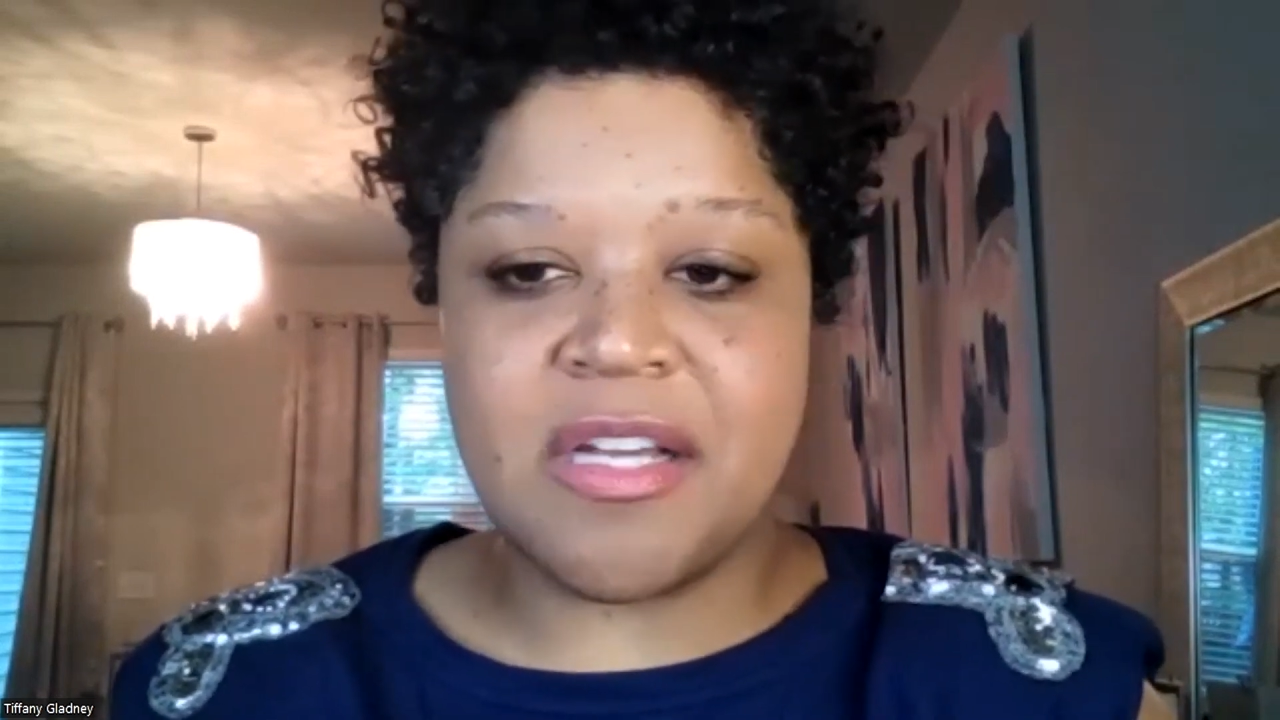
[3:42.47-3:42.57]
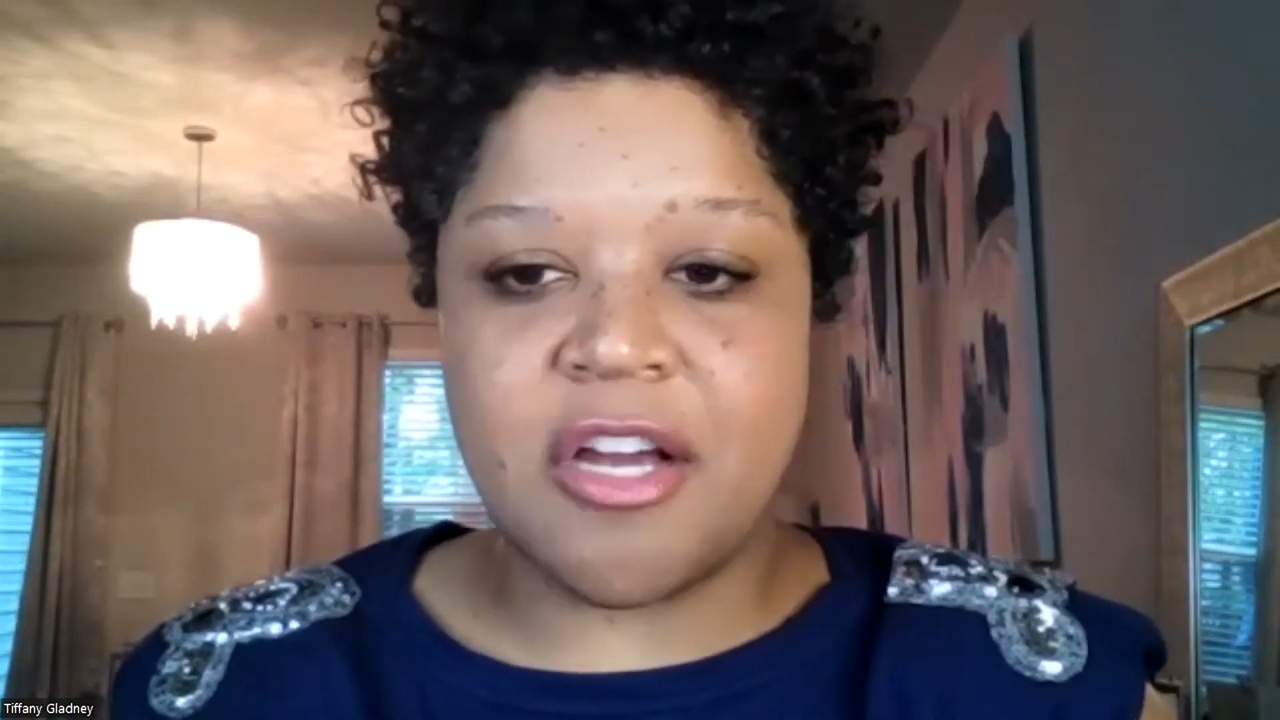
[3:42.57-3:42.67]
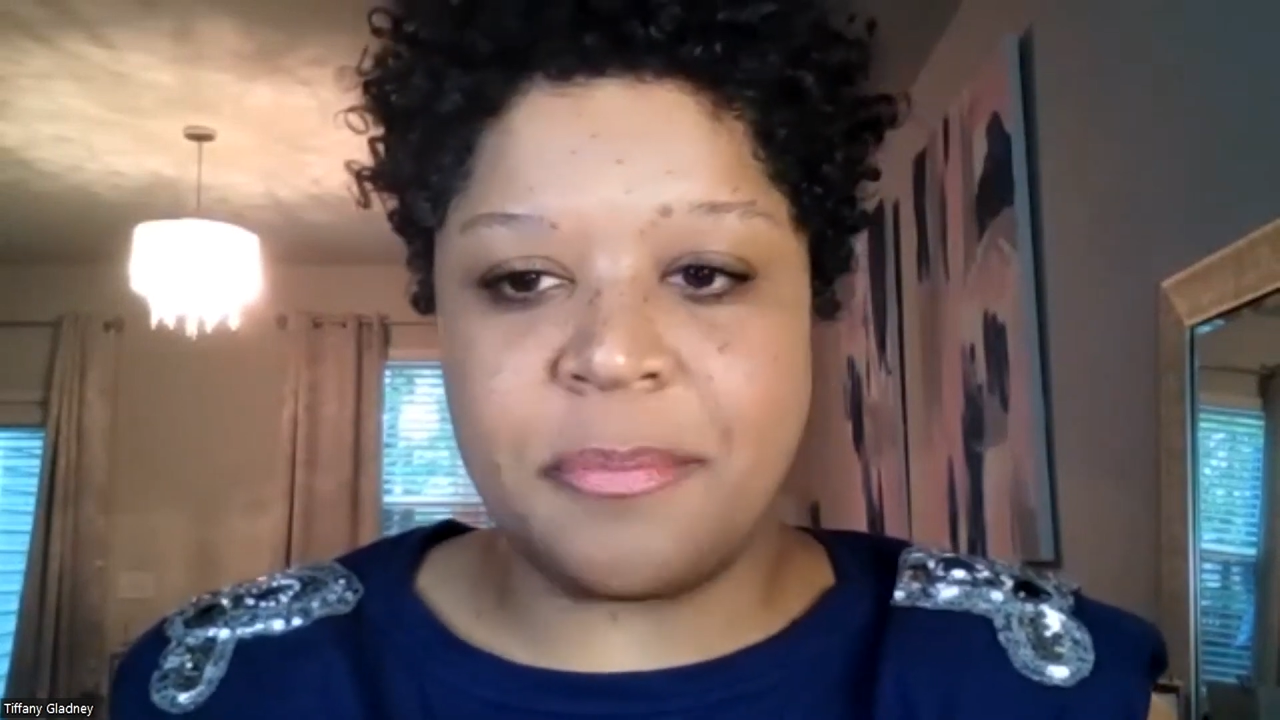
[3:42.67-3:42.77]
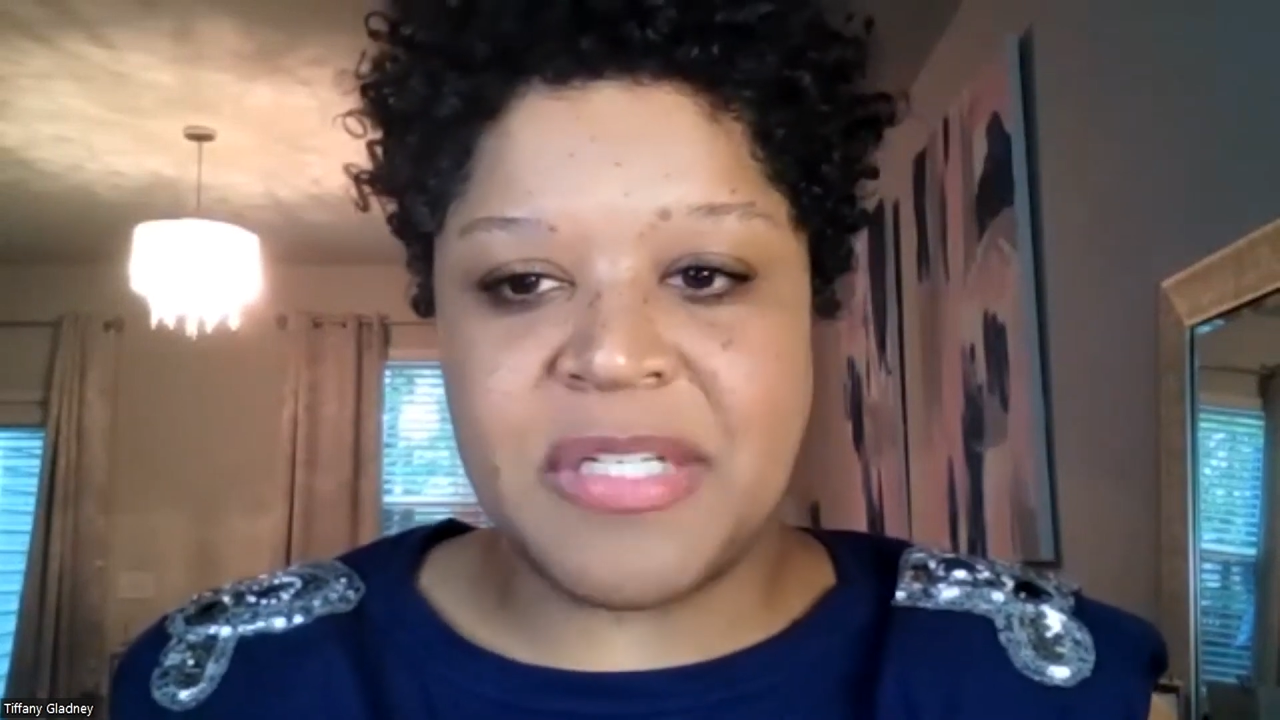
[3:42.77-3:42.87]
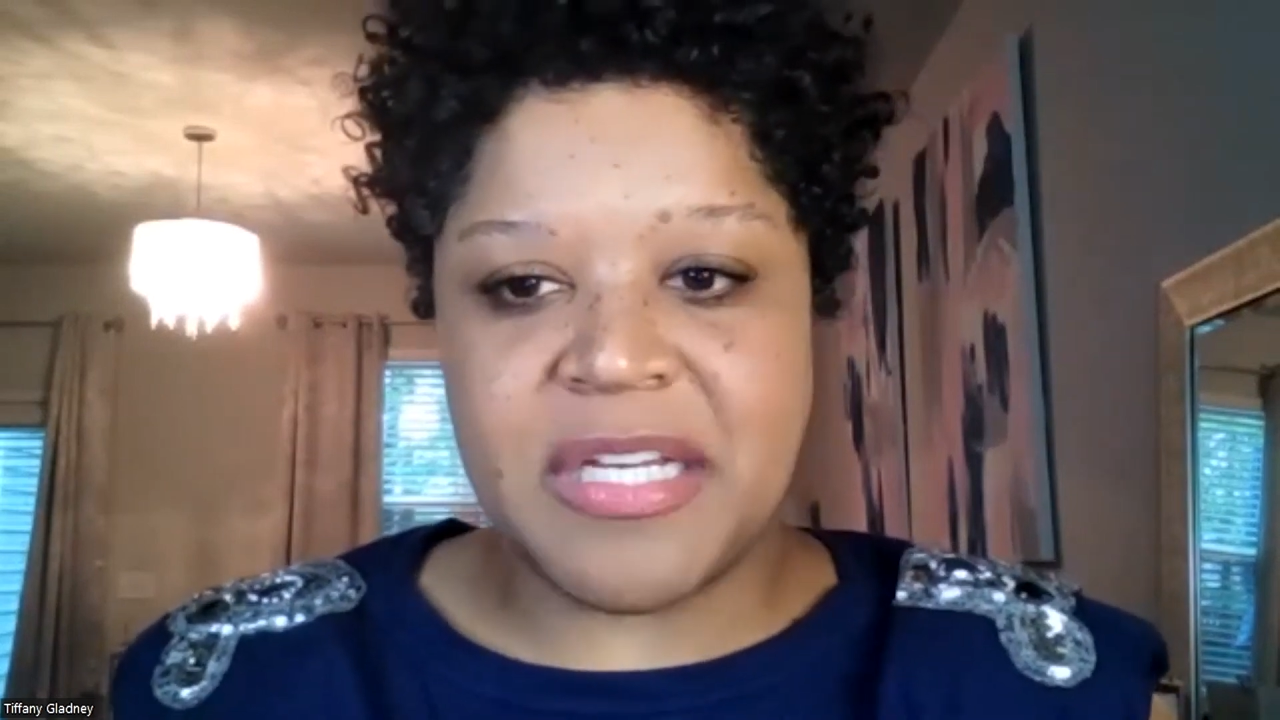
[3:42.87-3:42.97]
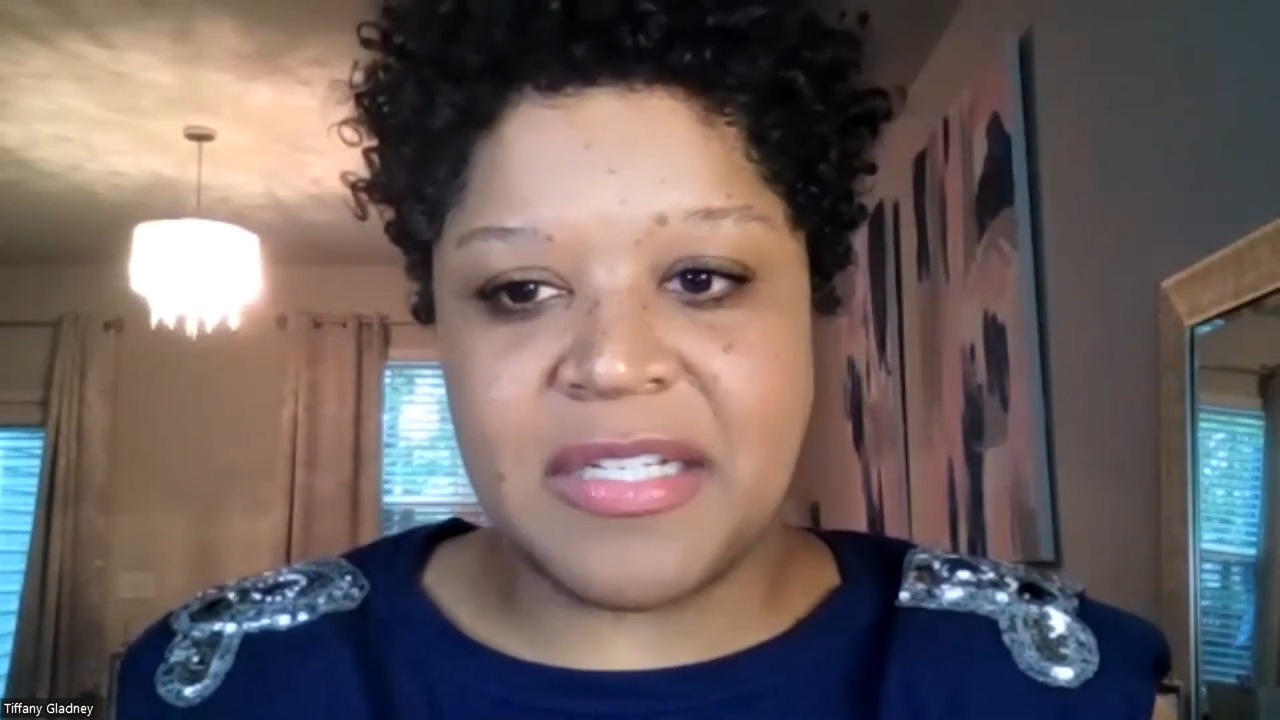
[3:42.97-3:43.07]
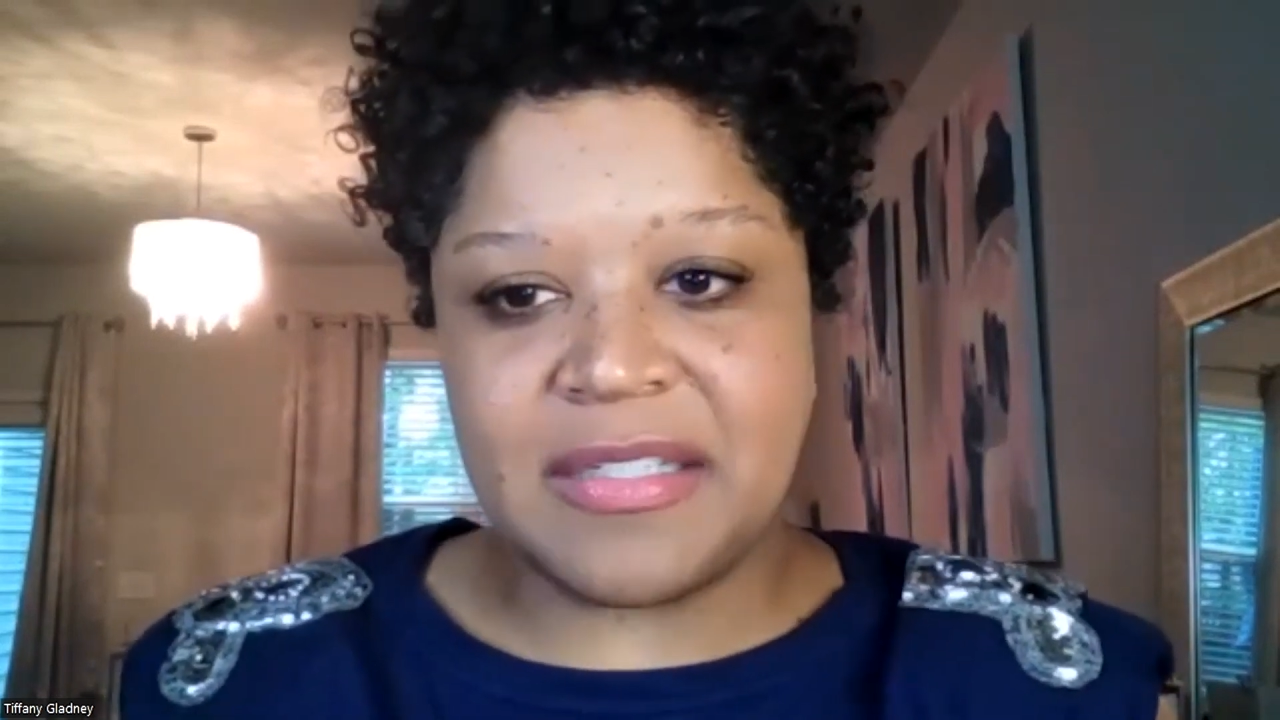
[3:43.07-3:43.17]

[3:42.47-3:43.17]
to update